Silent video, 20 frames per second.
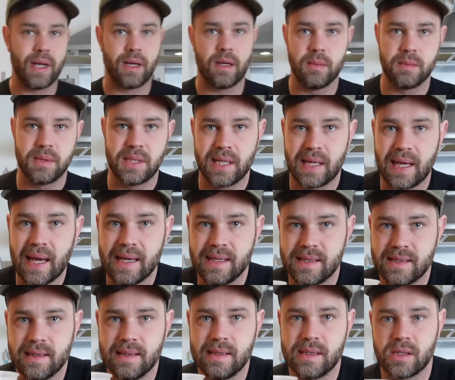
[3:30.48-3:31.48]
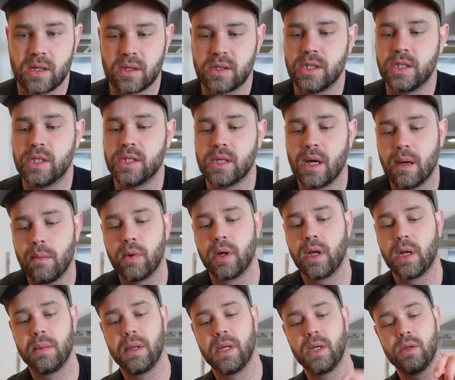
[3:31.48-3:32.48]
it comes to casing these sausages up, we're going
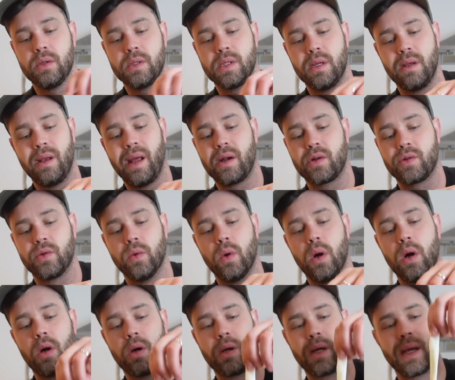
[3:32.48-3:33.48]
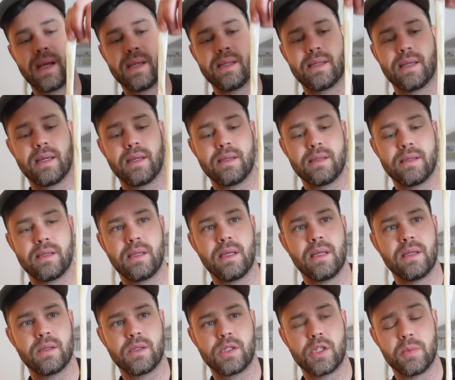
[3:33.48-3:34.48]
to be using natural hog casings.
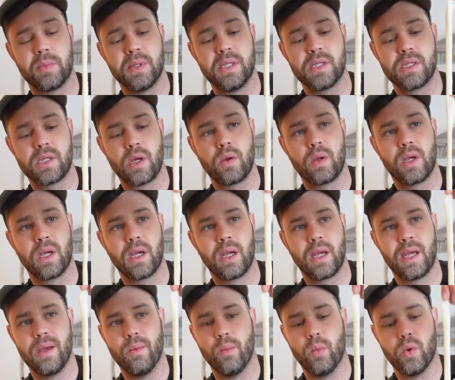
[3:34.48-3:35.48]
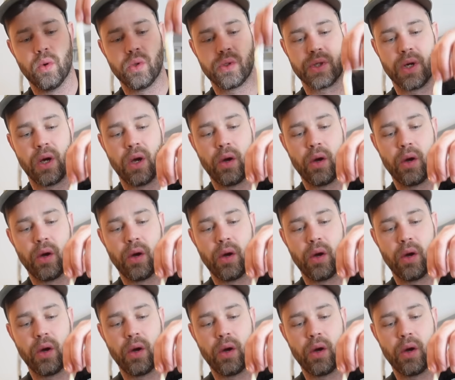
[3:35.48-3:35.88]
These have just been soaking in water